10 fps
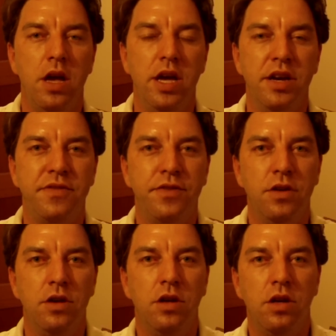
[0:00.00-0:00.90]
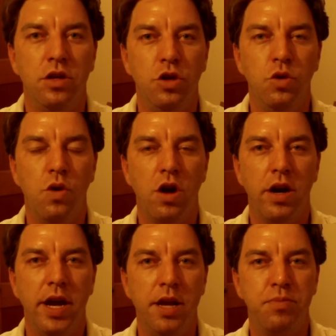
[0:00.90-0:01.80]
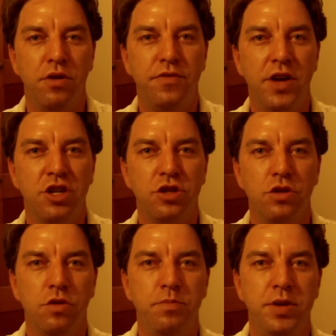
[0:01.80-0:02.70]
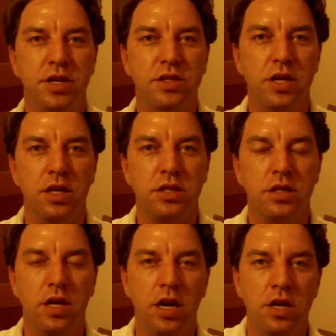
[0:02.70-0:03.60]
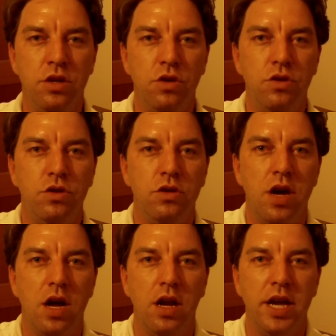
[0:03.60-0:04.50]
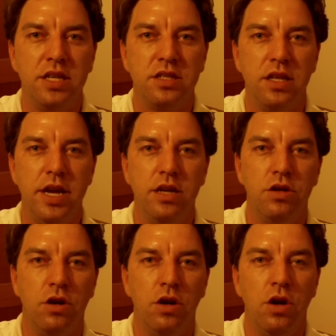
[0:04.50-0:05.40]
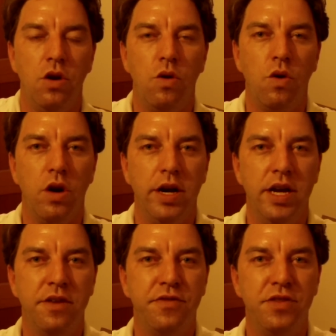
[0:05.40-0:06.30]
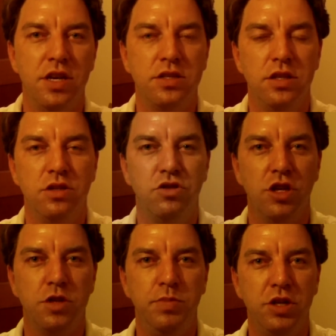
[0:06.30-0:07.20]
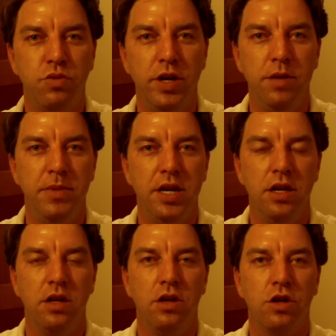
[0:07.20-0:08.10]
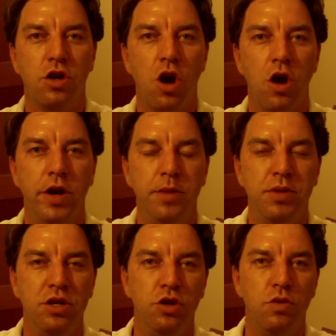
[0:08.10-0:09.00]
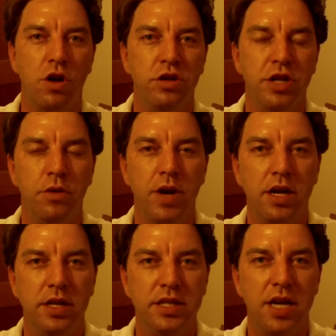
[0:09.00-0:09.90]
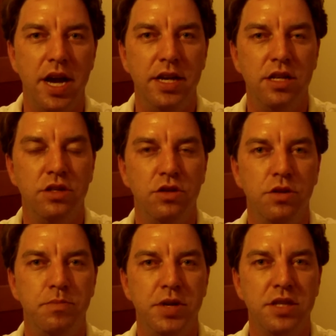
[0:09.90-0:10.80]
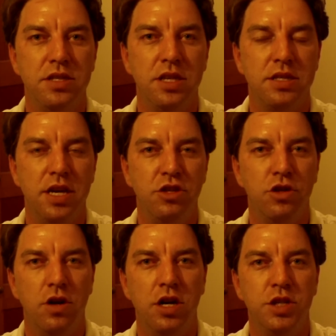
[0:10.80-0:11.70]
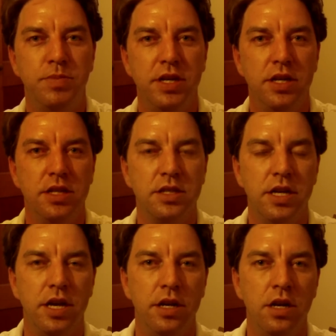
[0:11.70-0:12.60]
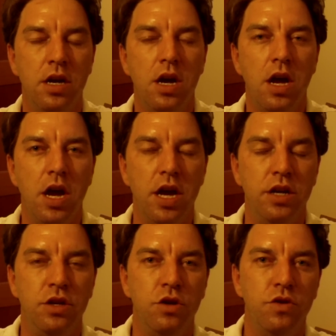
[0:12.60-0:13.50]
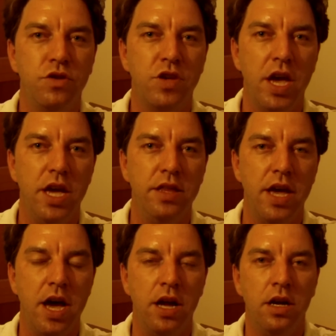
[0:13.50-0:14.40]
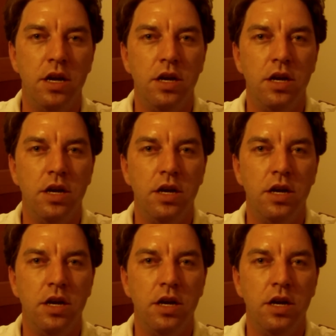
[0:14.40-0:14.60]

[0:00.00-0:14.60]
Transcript: If you are a professional business and you do not like slander. Or if this is just between me and Lakari, but you are directly tied into the business that your husband is in, and you say that